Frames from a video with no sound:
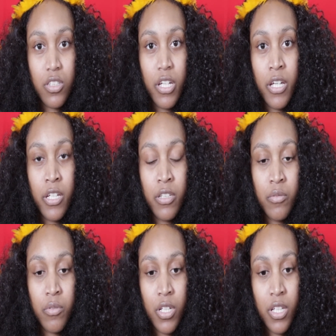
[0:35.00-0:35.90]
and
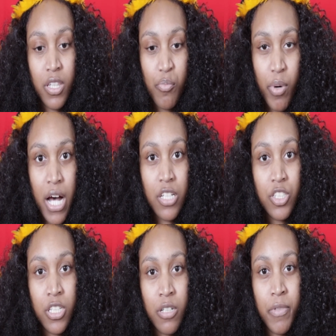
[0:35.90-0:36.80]
the
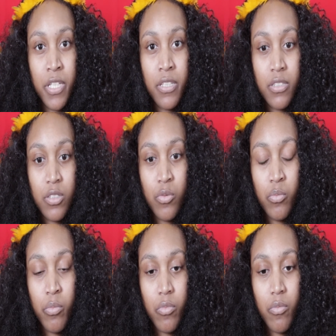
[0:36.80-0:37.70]
passion in me to
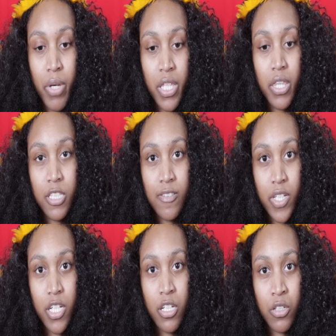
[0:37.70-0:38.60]
make these
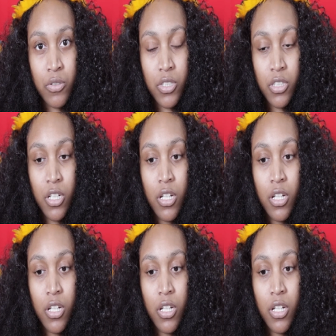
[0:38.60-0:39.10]
videos.